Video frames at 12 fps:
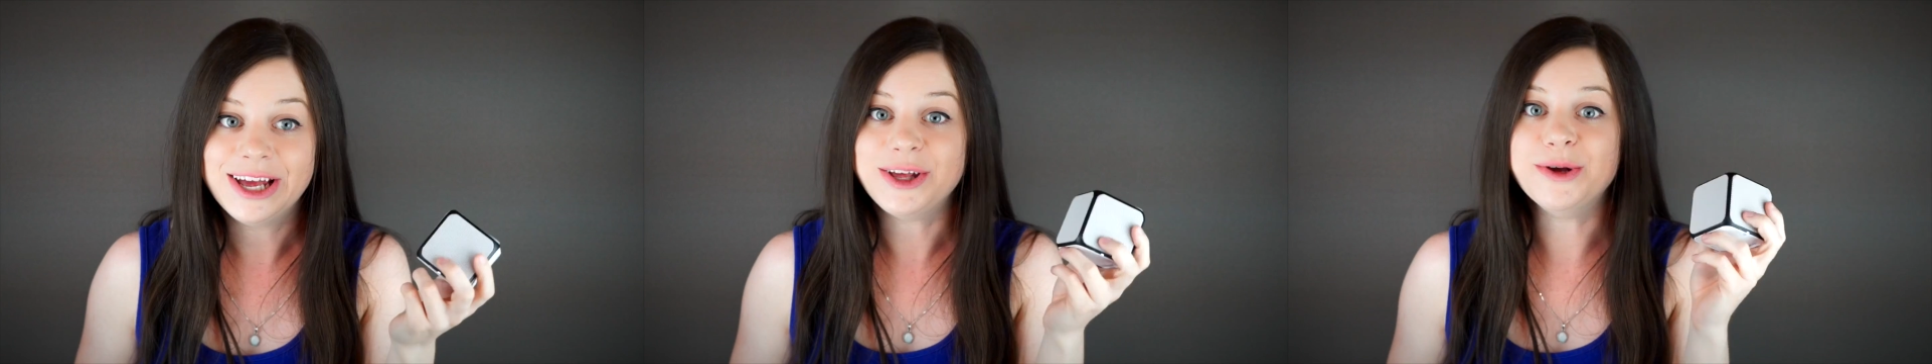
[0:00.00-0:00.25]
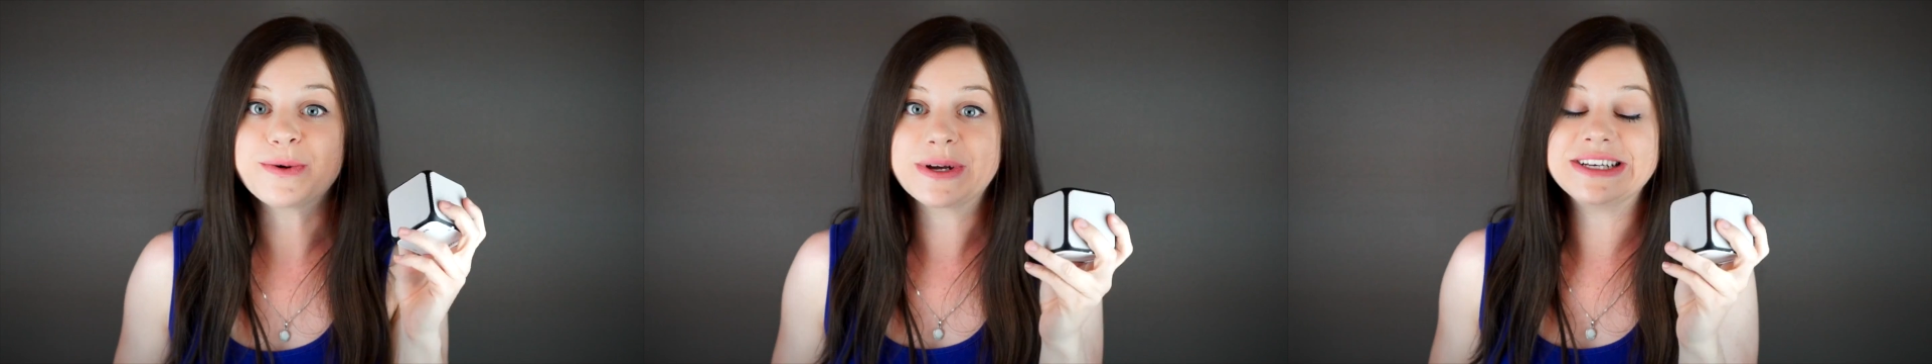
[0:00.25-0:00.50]

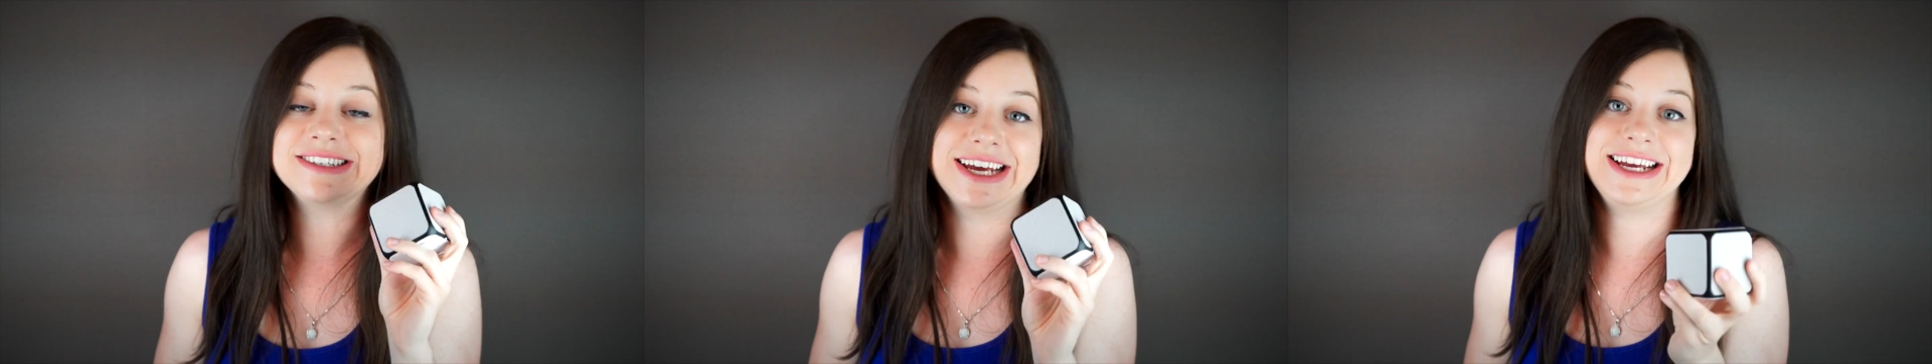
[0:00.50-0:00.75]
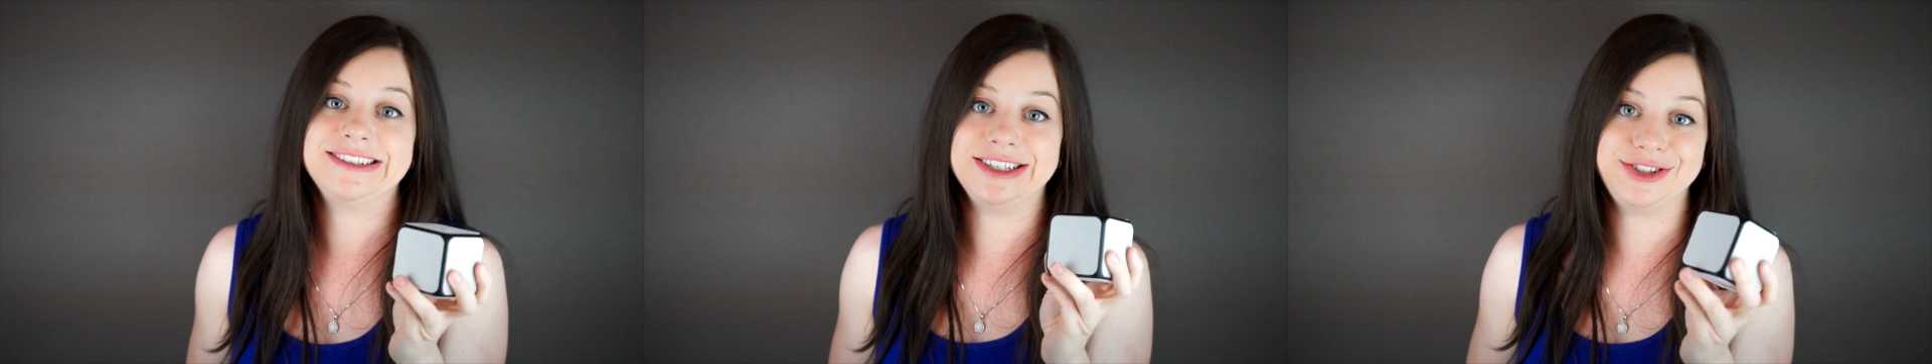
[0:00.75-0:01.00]
You can
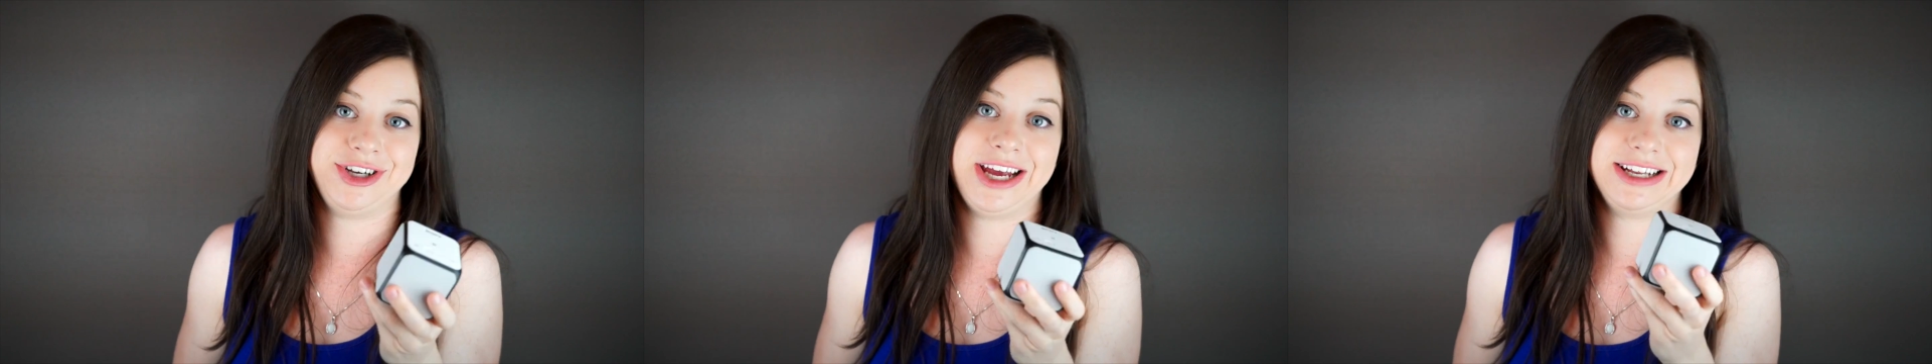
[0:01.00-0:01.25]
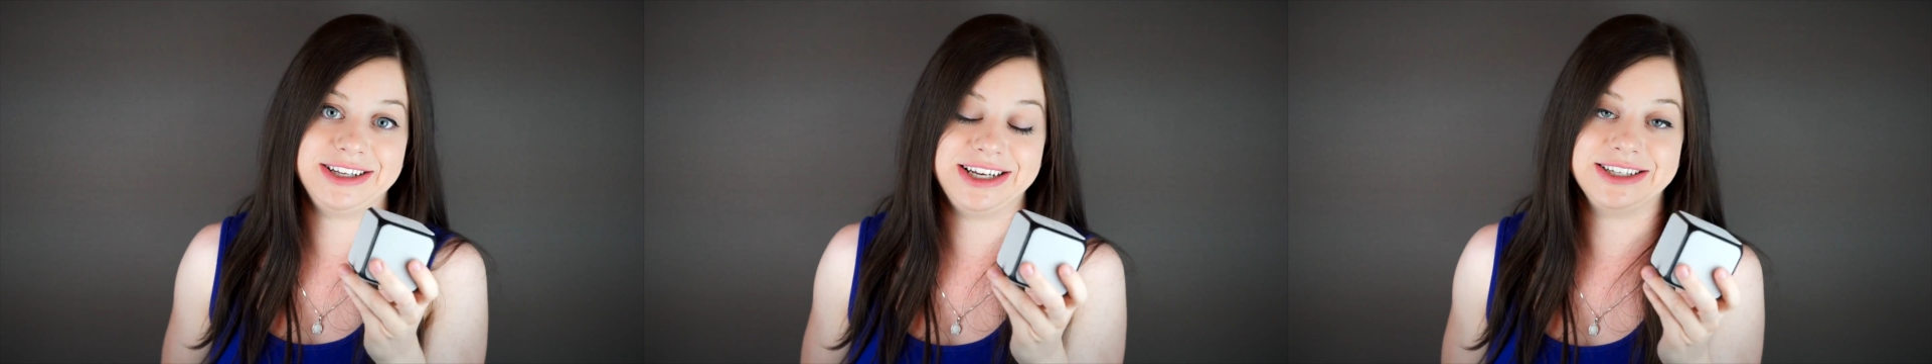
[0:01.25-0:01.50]
daisy
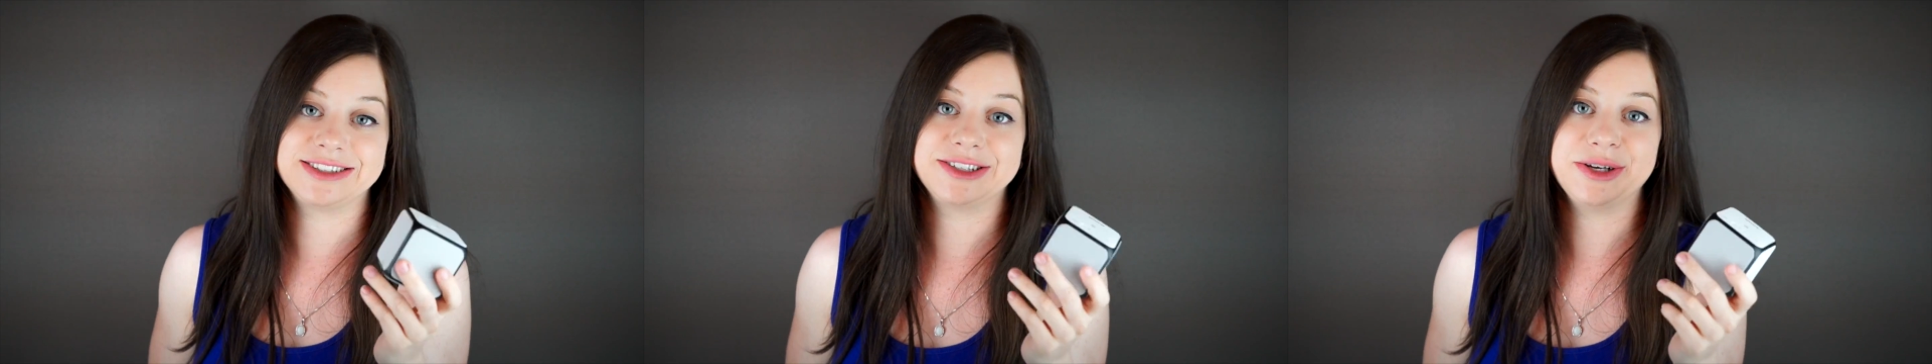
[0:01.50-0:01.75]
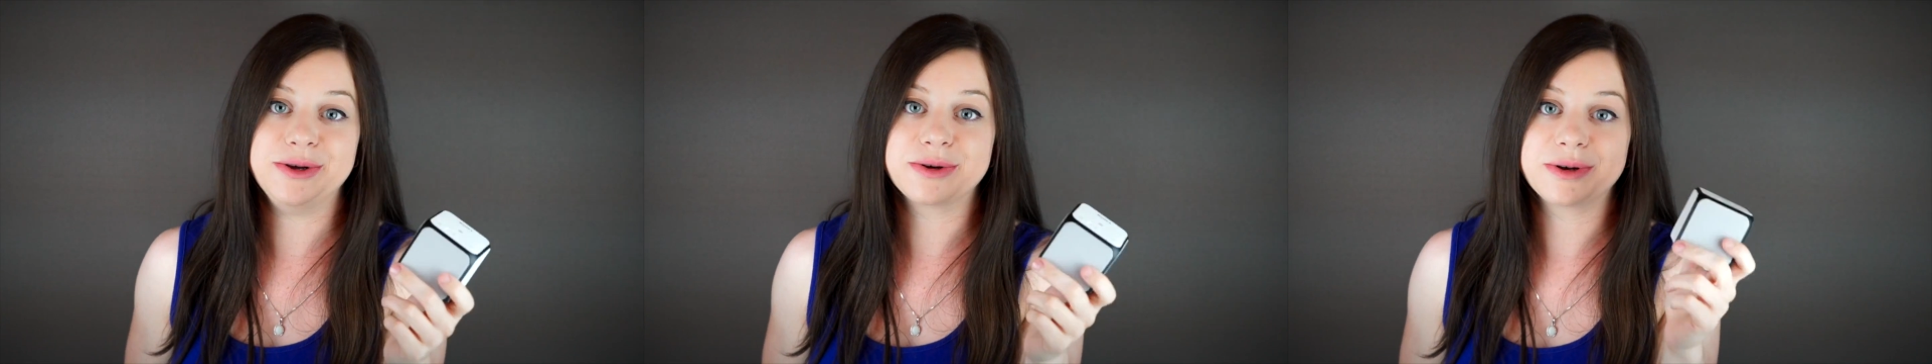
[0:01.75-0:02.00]
chain these, so
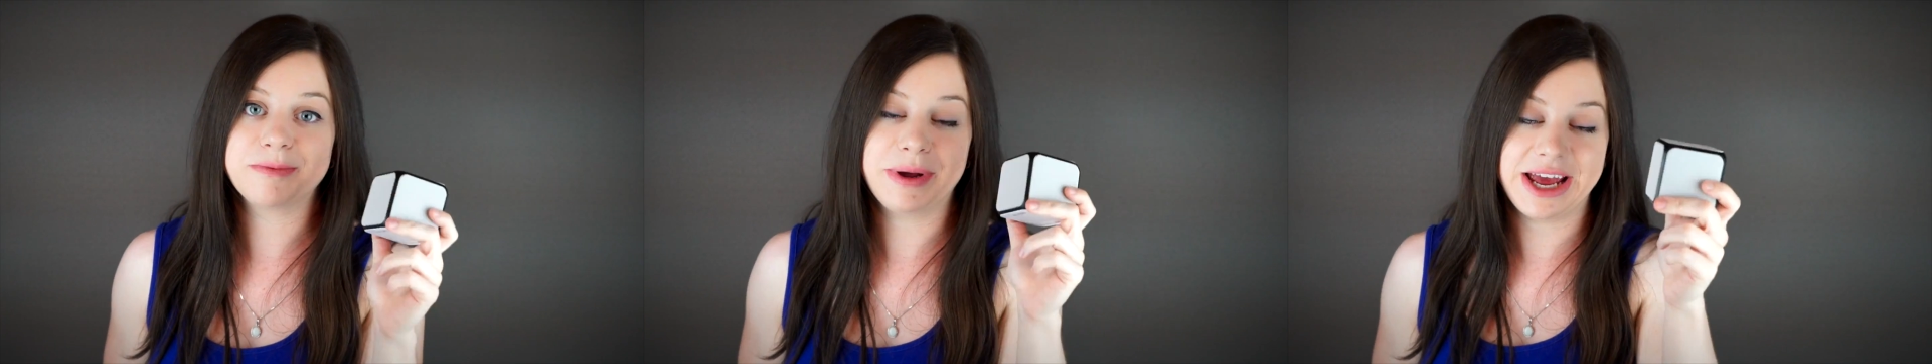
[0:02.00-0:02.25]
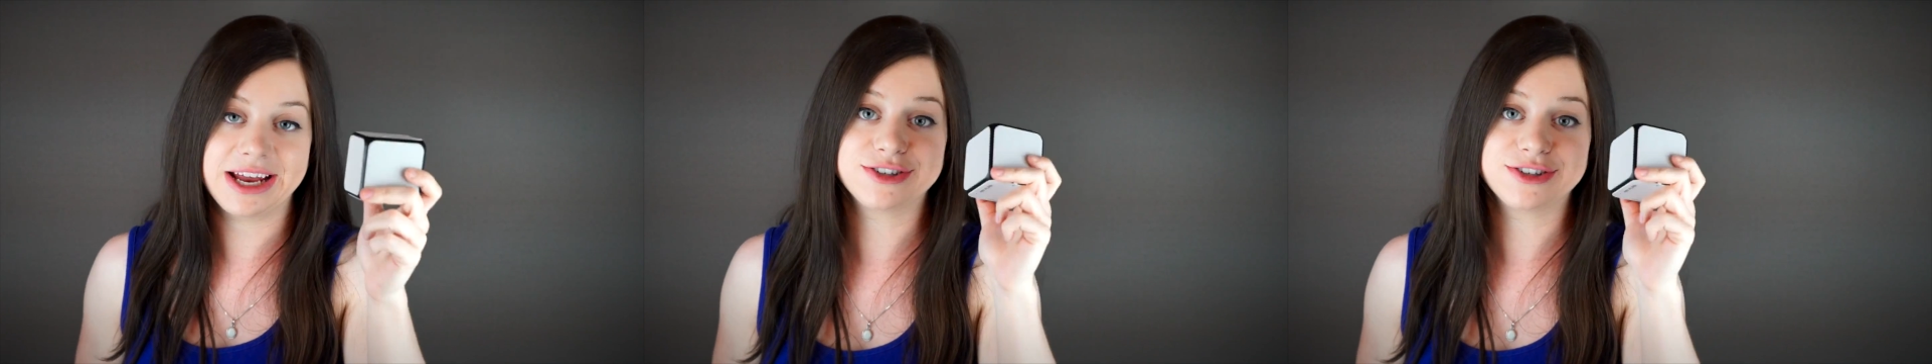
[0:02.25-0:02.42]
you can pair